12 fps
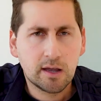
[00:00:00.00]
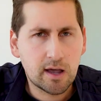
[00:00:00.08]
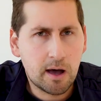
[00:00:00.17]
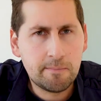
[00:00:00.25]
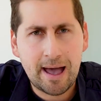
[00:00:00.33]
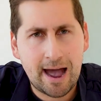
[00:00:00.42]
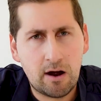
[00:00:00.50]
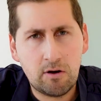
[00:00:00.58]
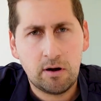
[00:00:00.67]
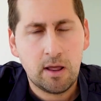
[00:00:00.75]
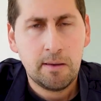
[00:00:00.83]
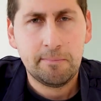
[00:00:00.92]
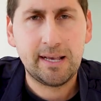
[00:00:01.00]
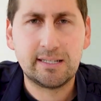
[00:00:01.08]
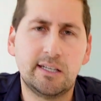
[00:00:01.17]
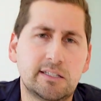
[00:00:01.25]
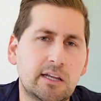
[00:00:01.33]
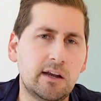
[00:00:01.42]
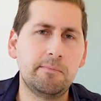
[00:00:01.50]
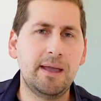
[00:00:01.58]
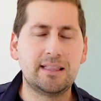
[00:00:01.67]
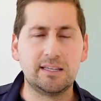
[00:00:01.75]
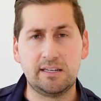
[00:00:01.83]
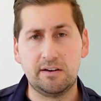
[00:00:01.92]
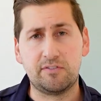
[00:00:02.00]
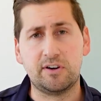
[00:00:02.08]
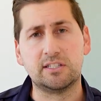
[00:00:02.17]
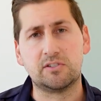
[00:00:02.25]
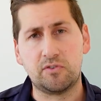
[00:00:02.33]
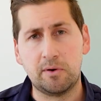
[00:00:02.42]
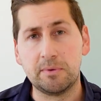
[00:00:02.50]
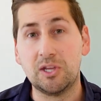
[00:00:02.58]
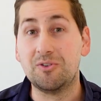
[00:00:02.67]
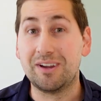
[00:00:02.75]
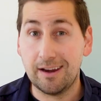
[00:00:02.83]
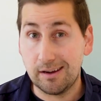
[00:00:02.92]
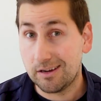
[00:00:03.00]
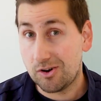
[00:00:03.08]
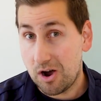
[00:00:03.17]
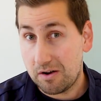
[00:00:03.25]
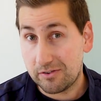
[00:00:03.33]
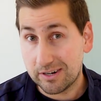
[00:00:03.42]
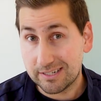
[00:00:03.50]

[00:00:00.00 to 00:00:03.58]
come out, because it's going to make the difference from you getting your offer